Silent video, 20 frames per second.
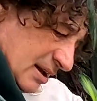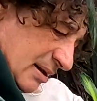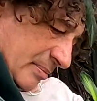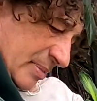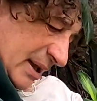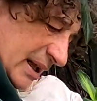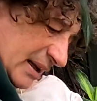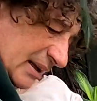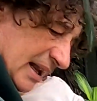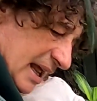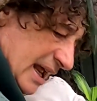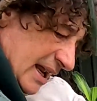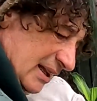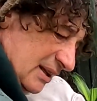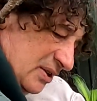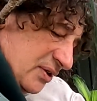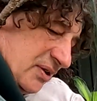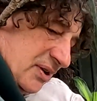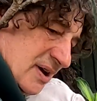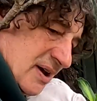about
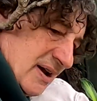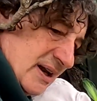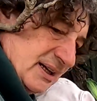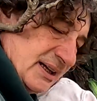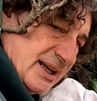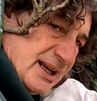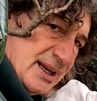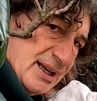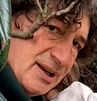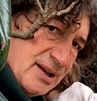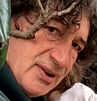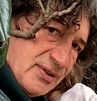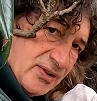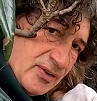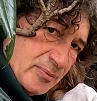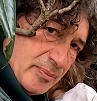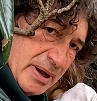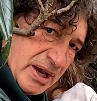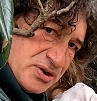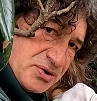8 to 9 kilos
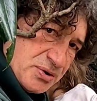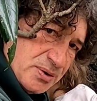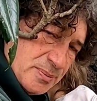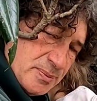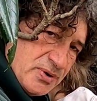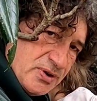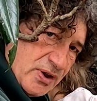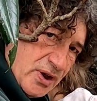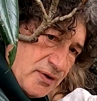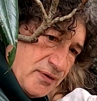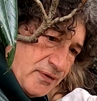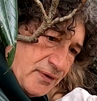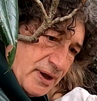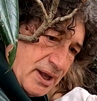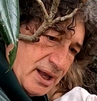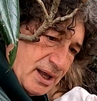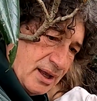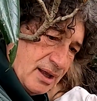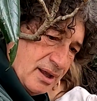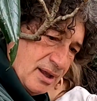of mushrooms so
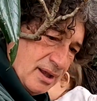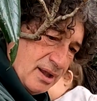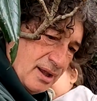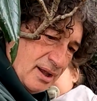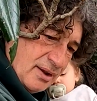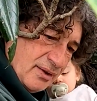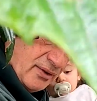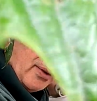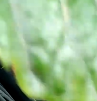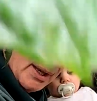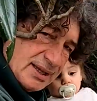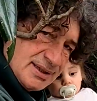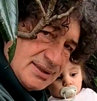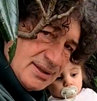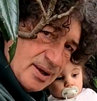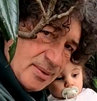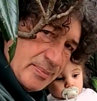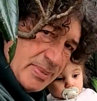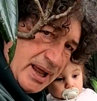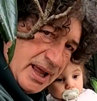far. So that's
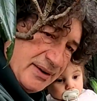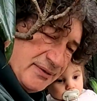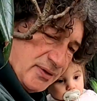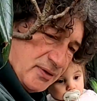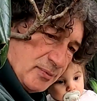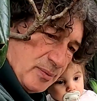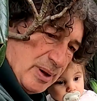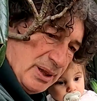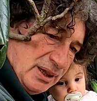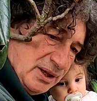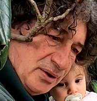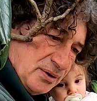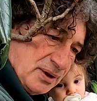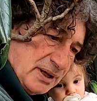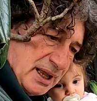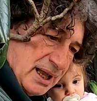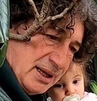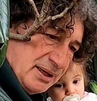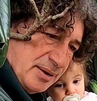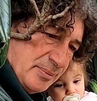not bad for one little
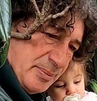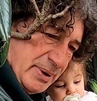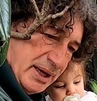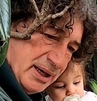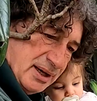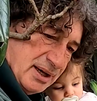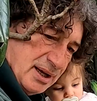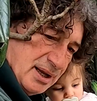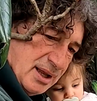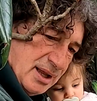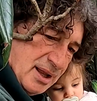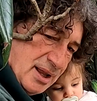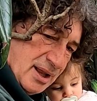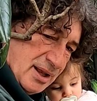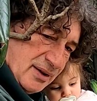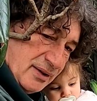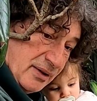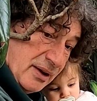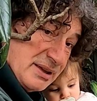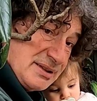garden bed.
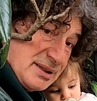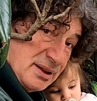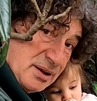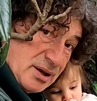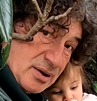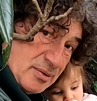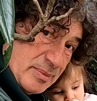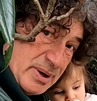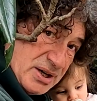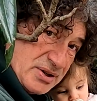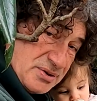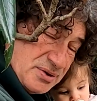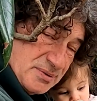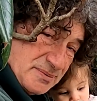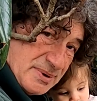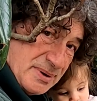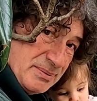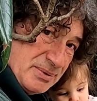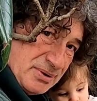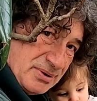So it's a lot of
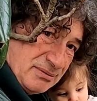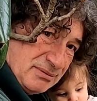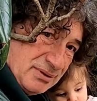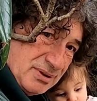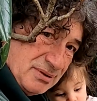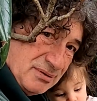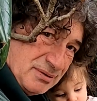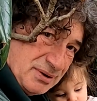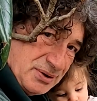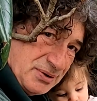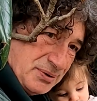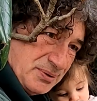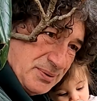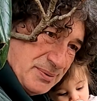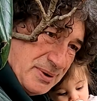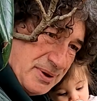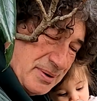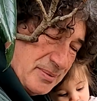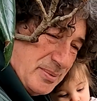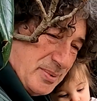mushrooms. I don't know what to
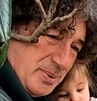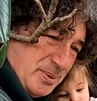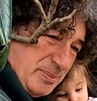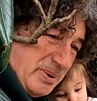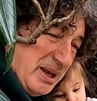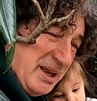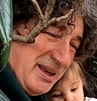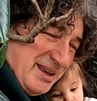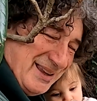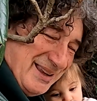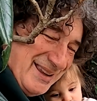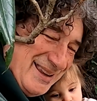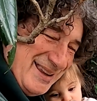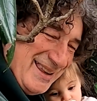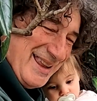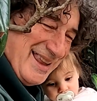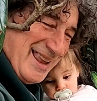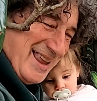do with them all, but